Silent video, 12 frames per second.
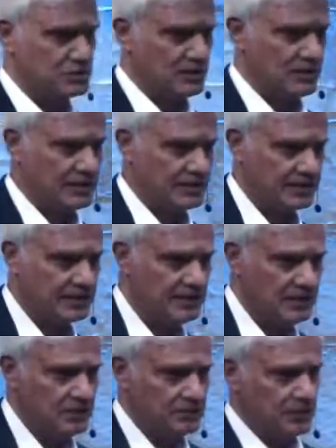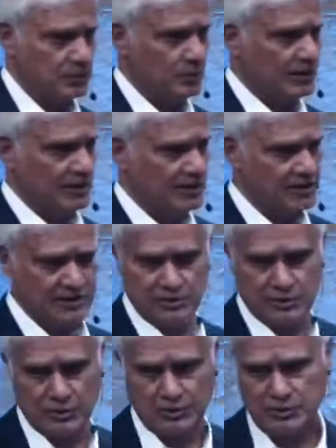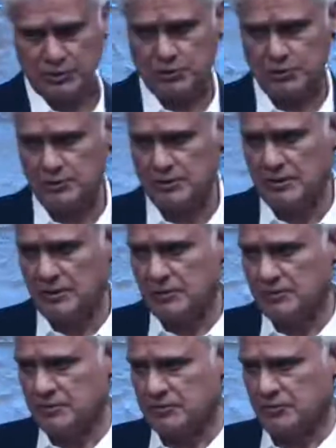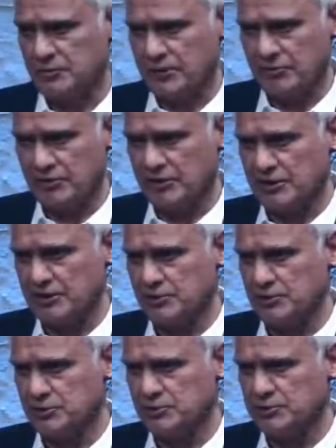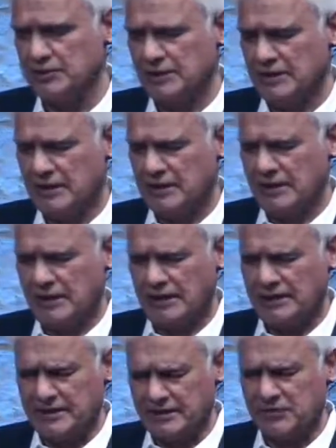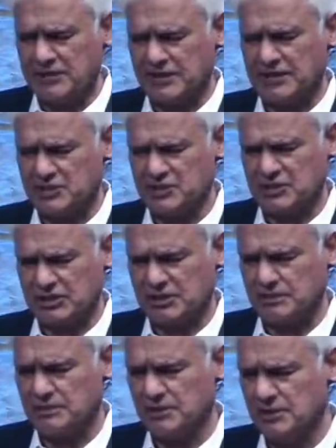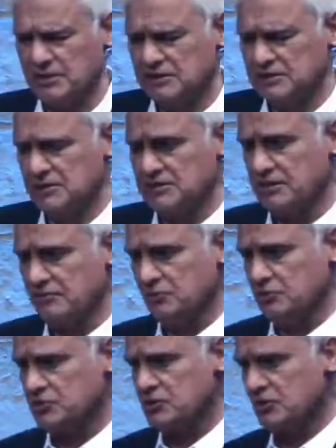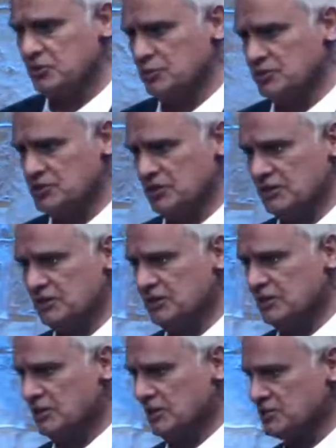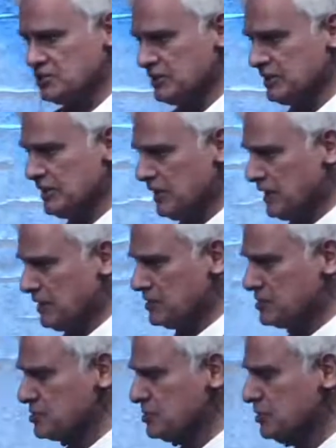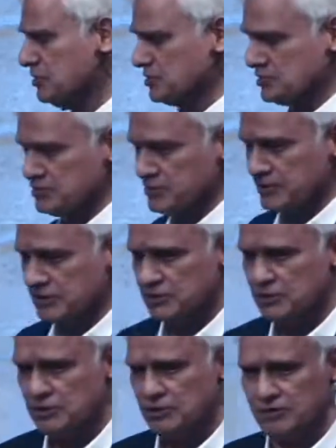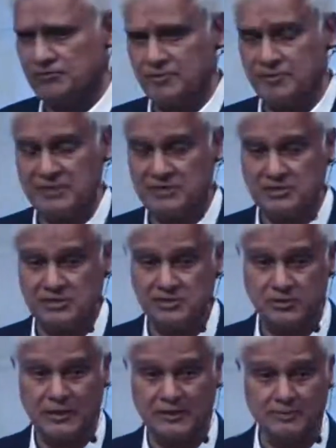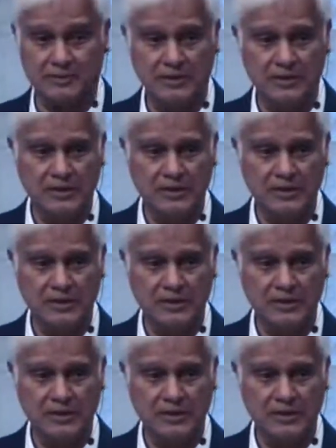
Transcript: to hide, but where I do not know. But wherever I go, I never can escape the devil's reaching, clutching hands, or the drink of fermented grape.